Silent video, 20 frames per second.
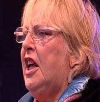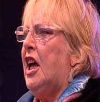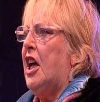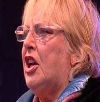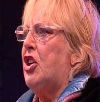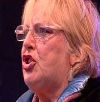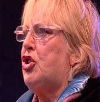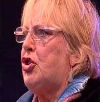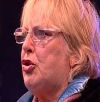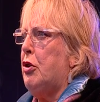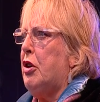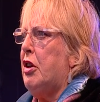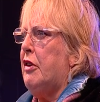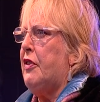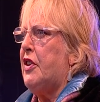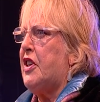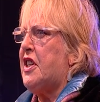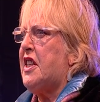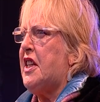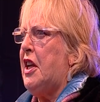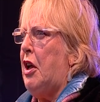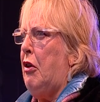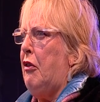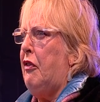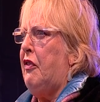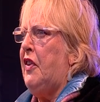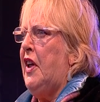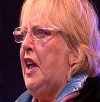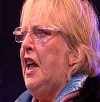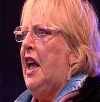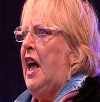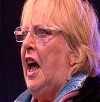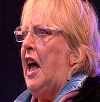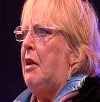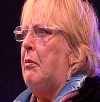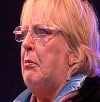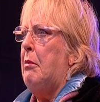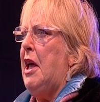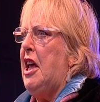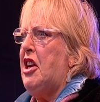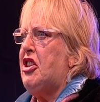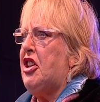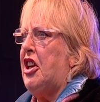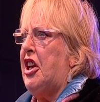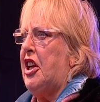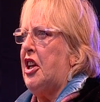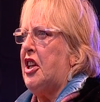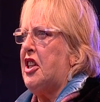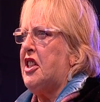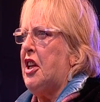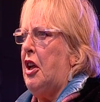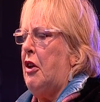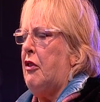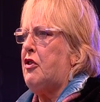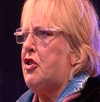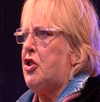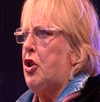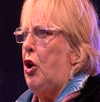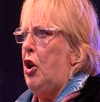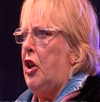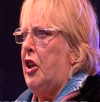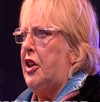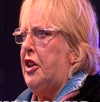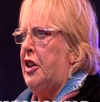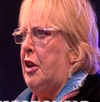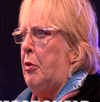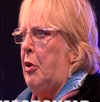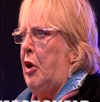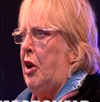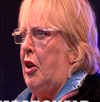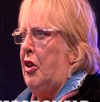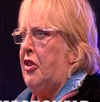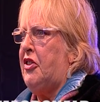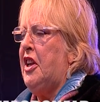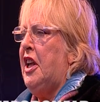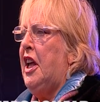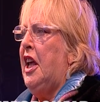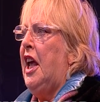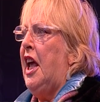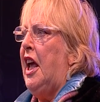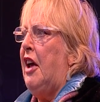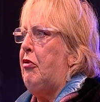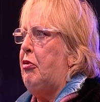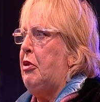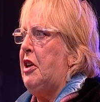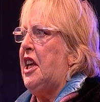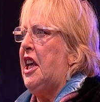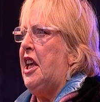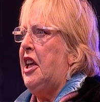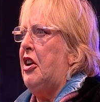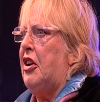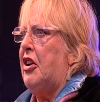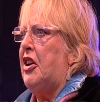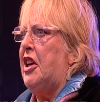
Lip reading: and sure of ourselves and measuring ourselves taller than the world if we gain our